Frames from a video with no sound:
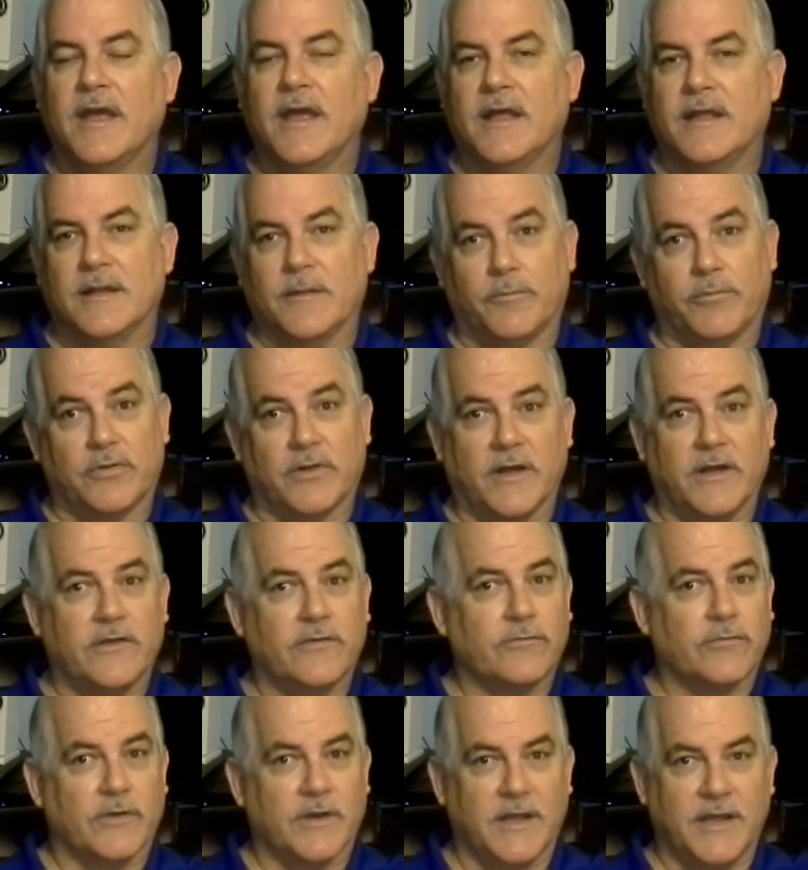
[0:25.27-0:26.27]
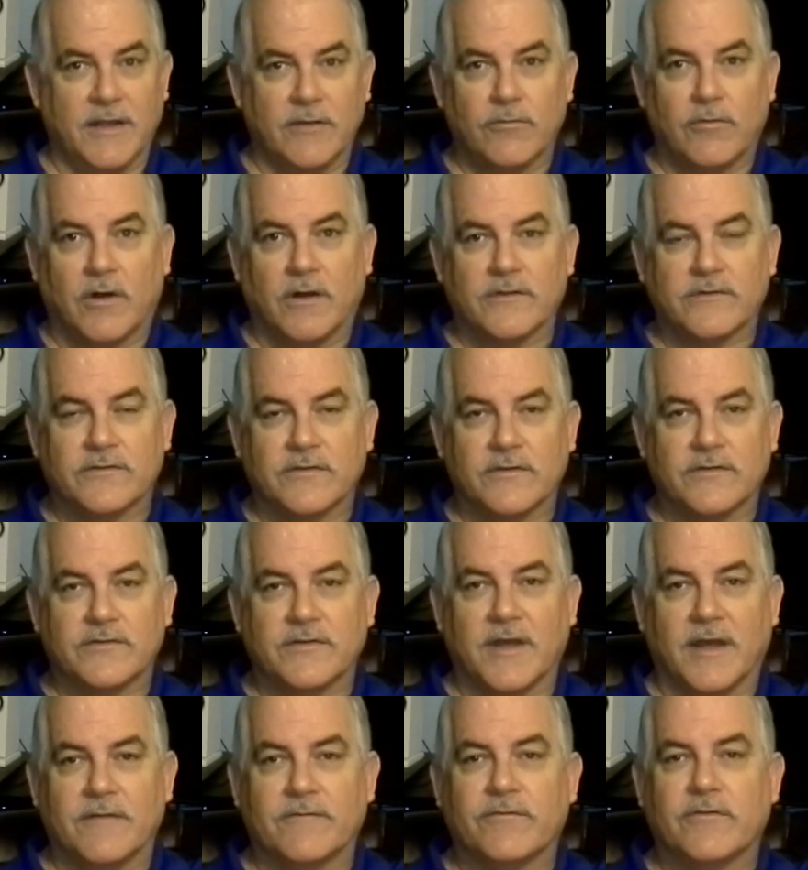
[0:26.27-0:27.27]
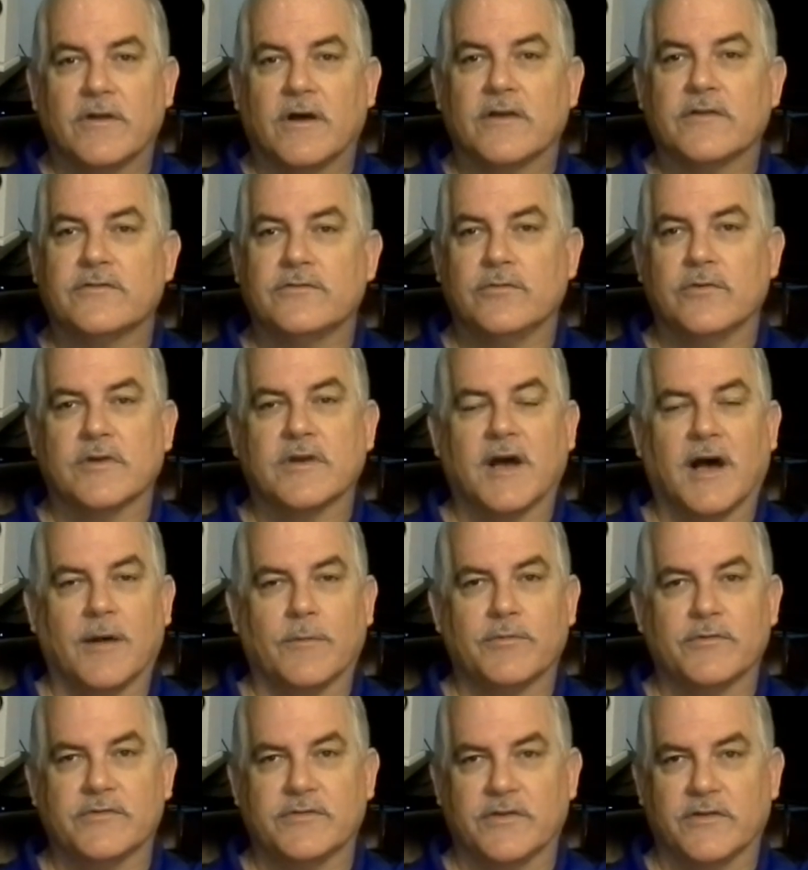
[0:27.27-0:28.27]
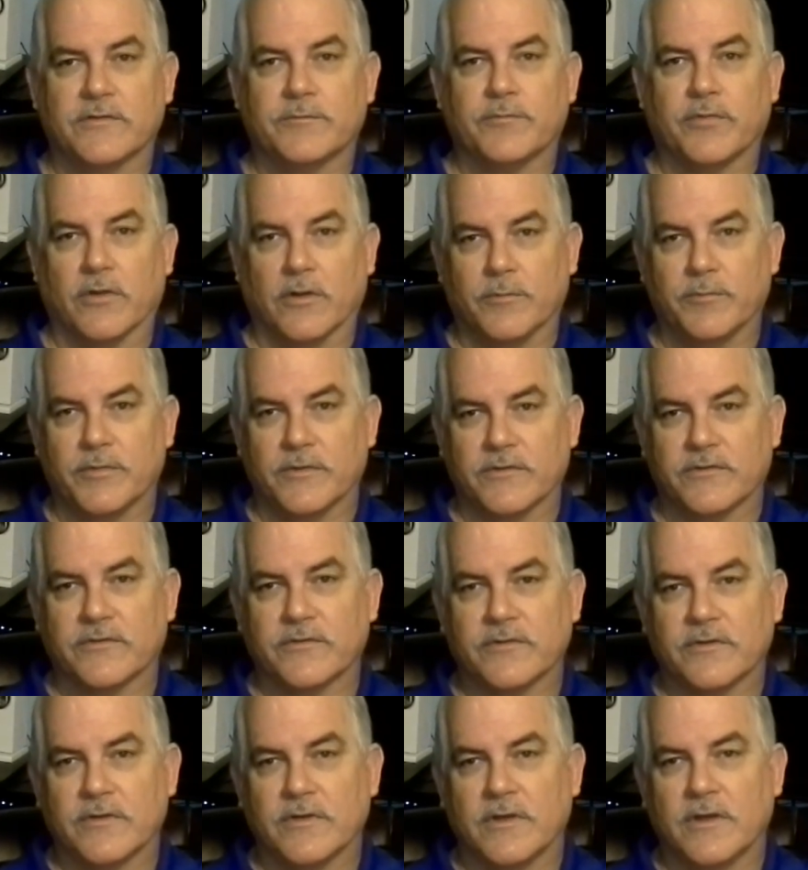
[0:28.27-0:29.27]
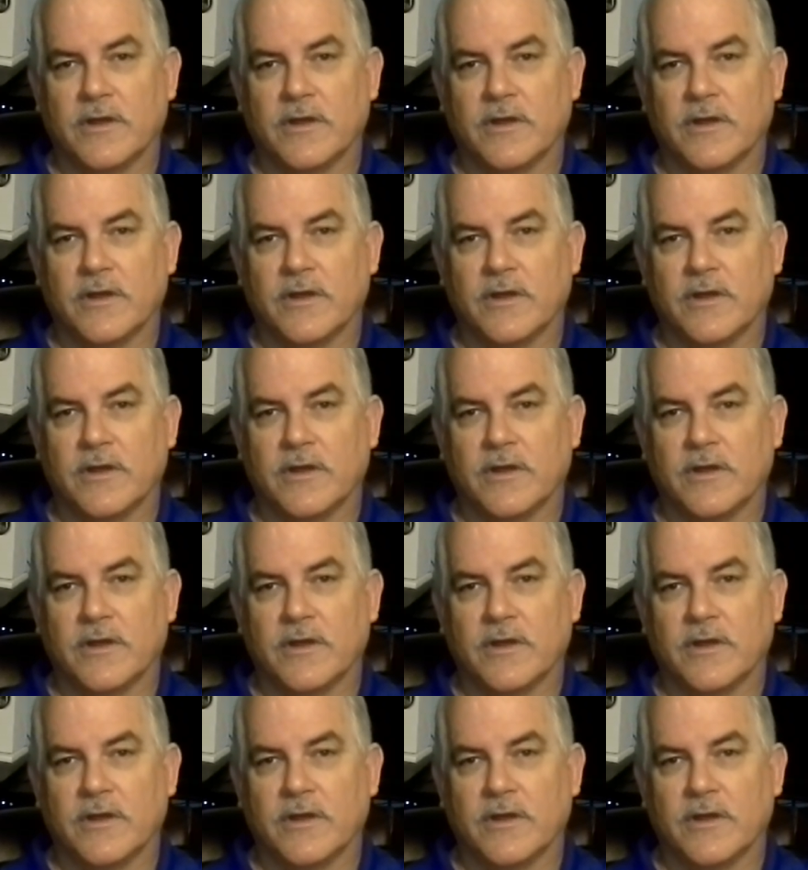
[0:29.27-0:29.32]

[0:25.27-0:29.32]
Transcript: in a place where He wants us, and for us to accomplish His purpose.